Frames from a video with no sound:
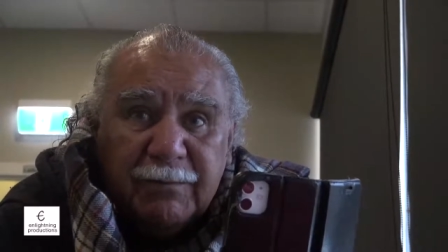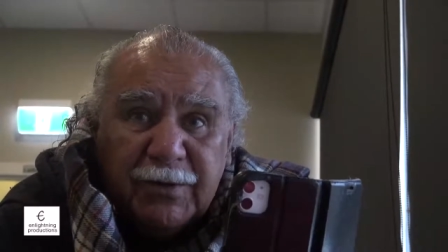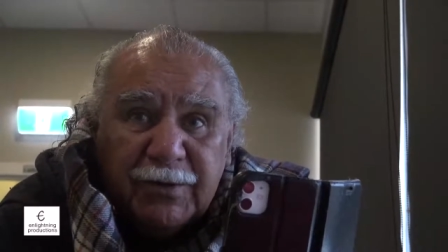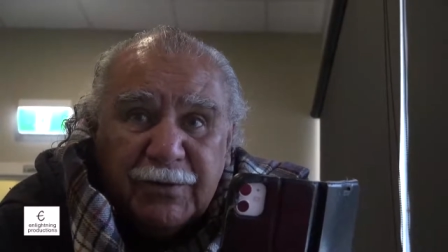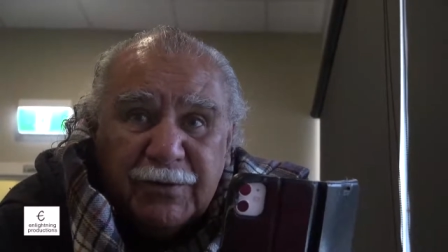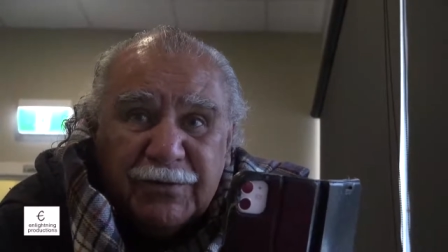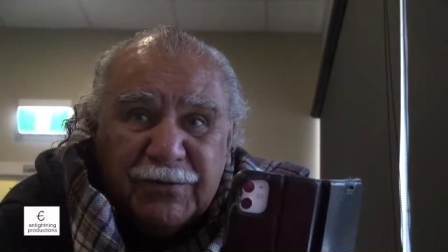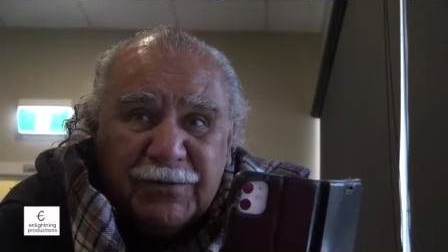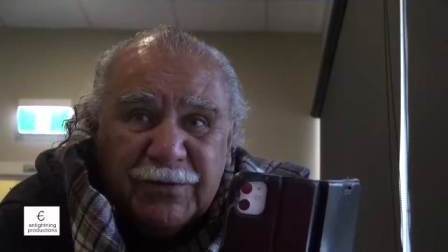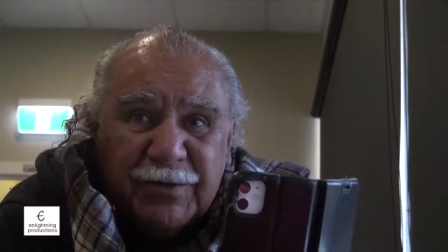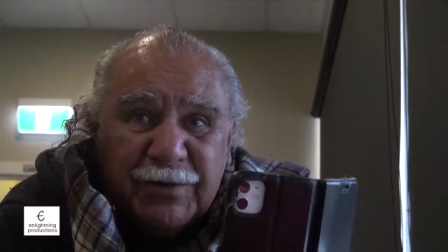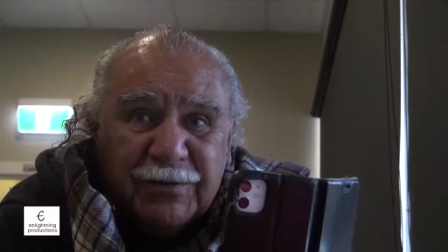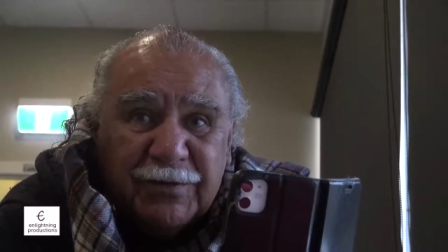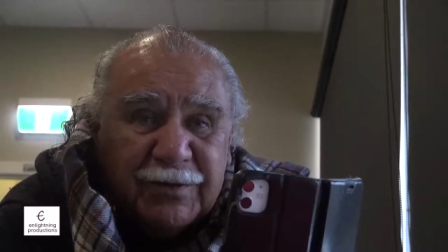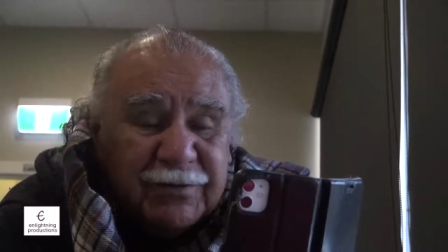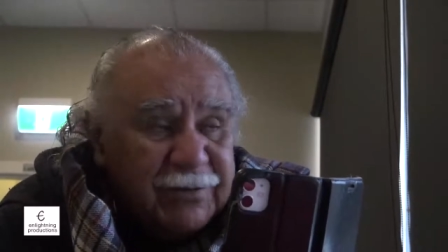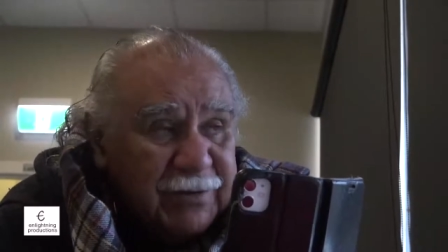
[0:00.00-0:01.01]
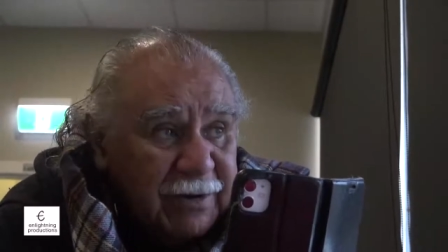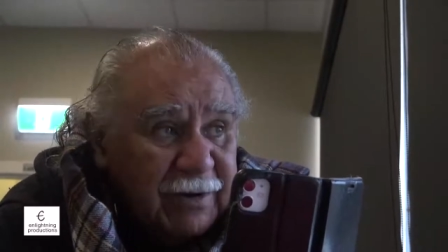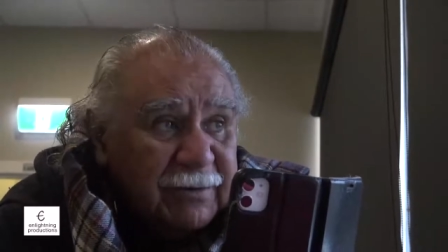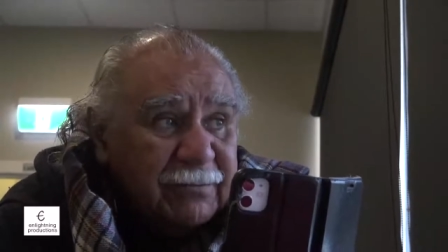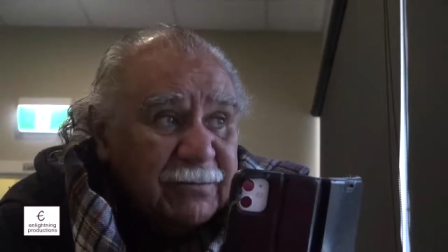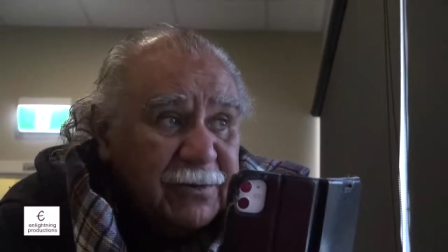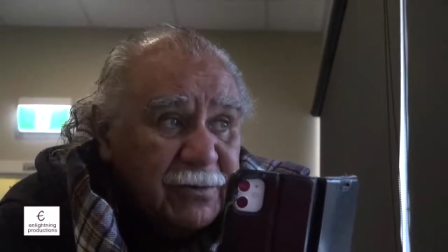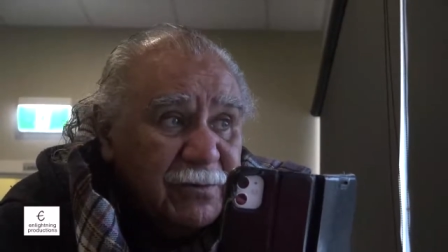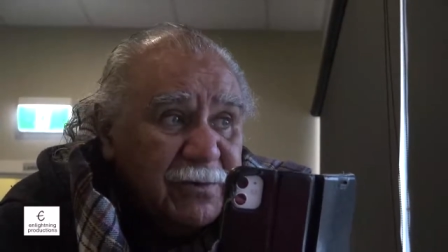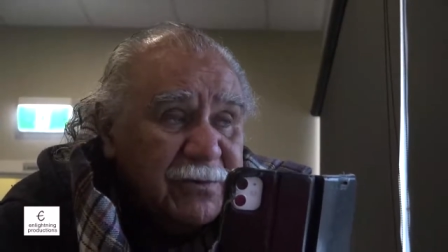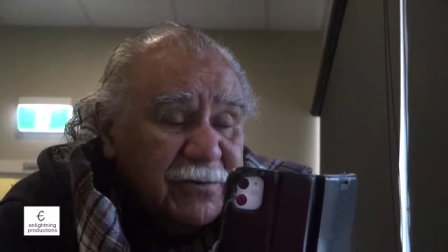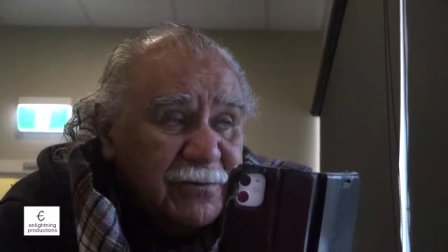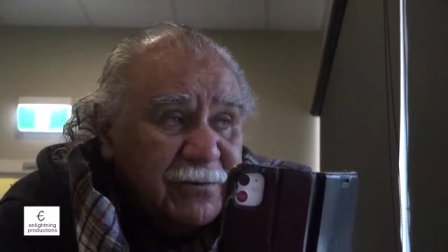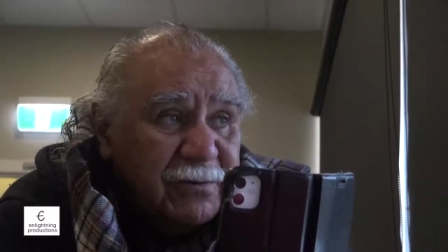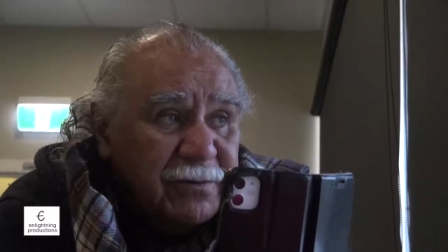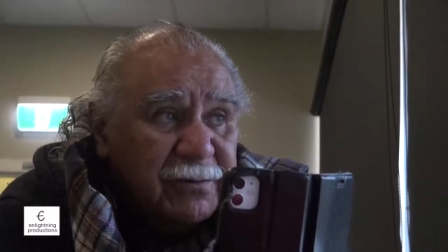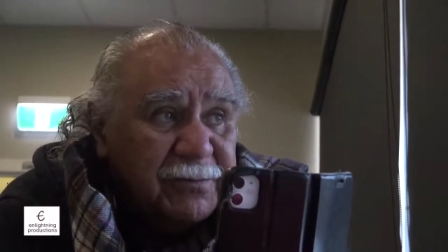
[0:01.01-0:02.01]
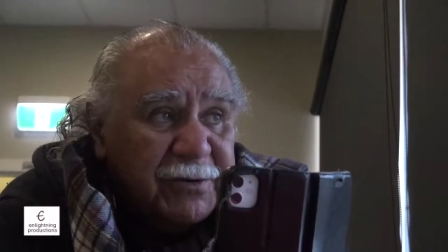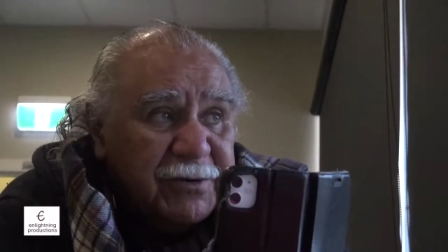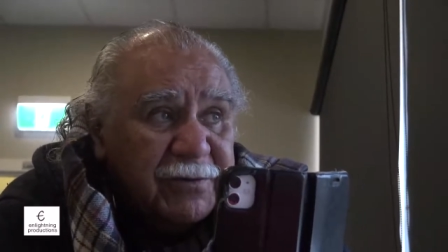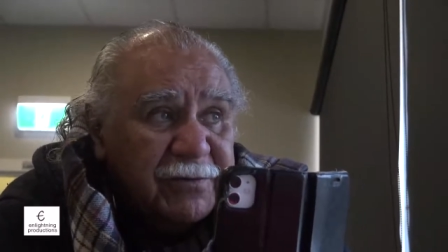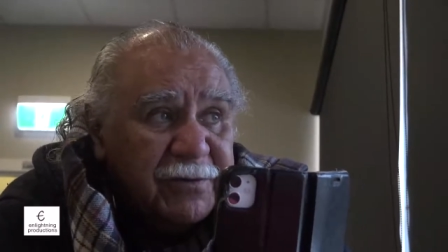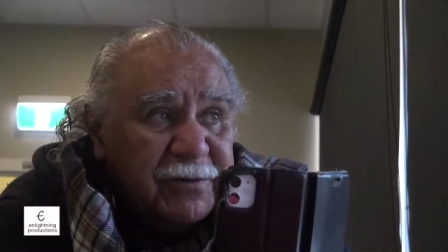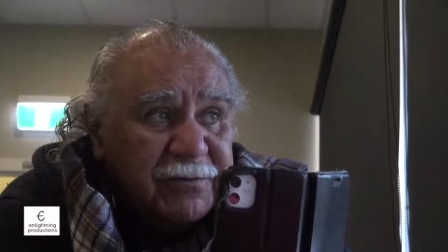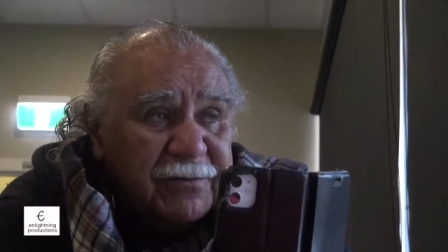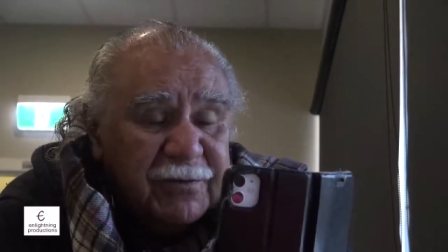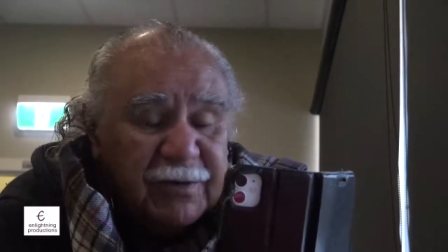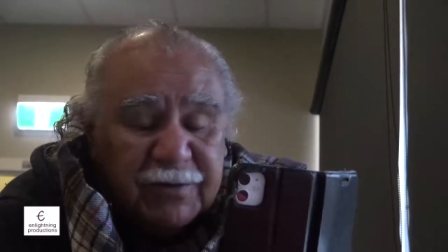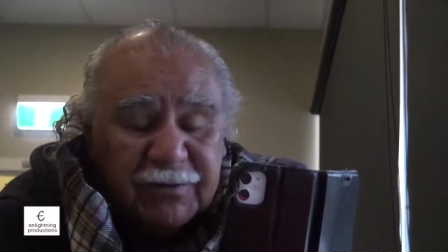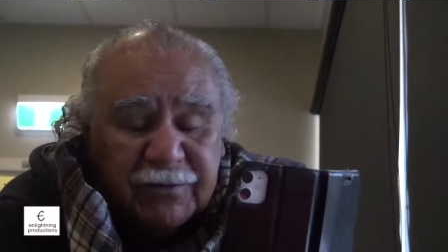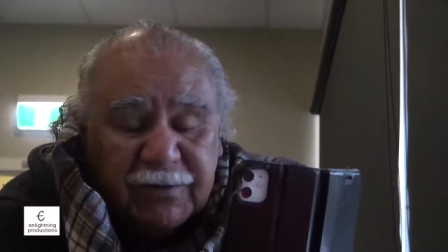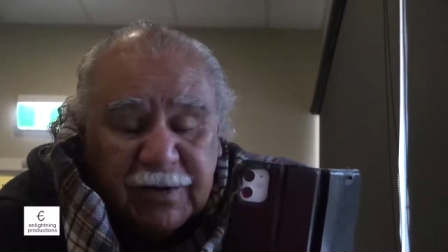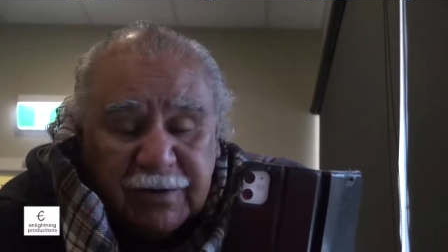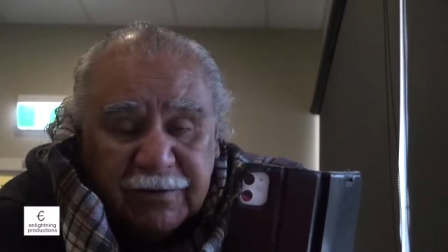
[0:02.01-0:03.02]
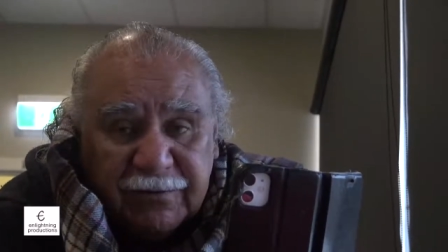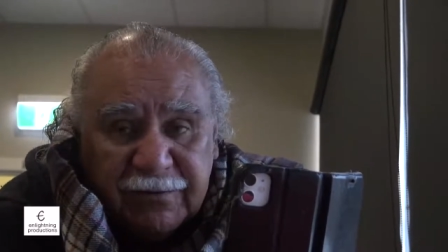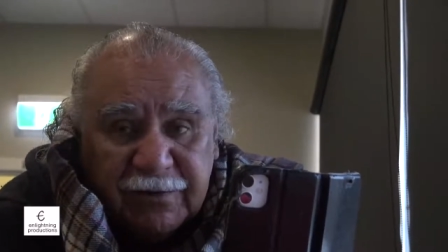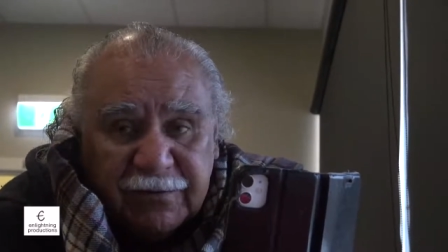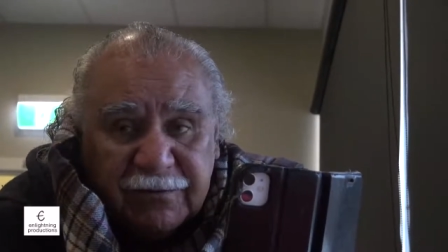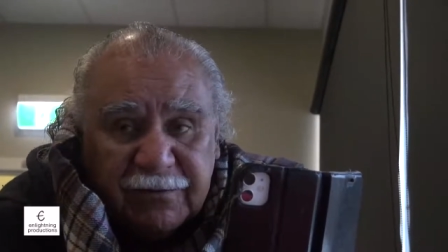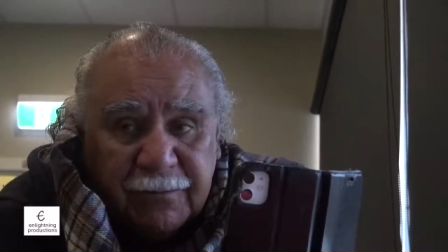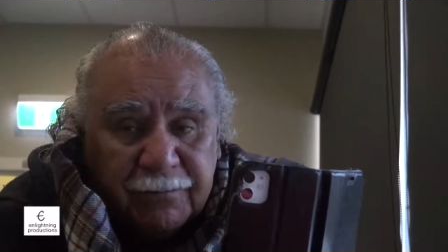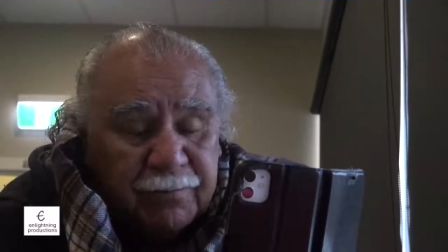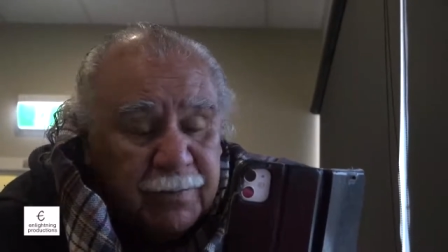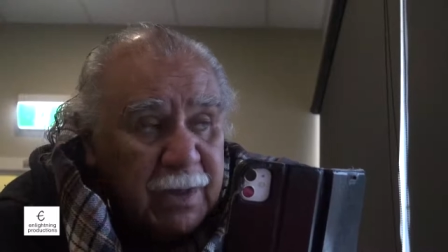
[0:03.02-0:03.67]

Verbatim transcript: because, you know, they're dealing with all this trauma that, that, that exists.